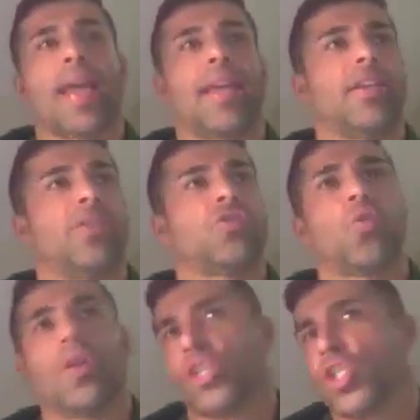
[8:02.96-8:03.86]

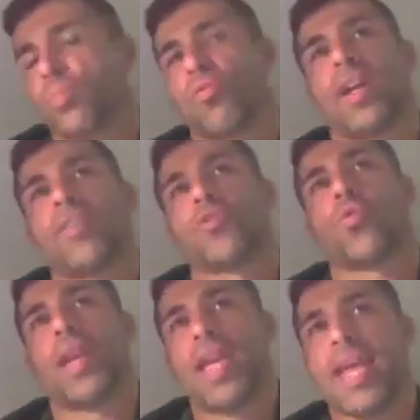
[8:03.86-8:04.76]
in the spring of
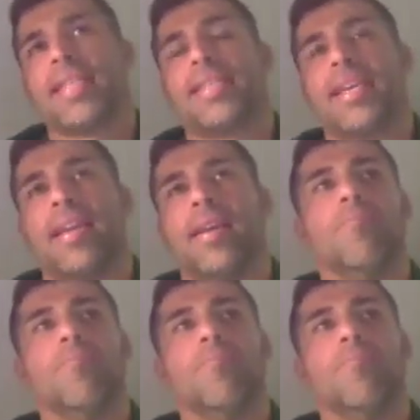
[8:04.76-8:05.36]
2018.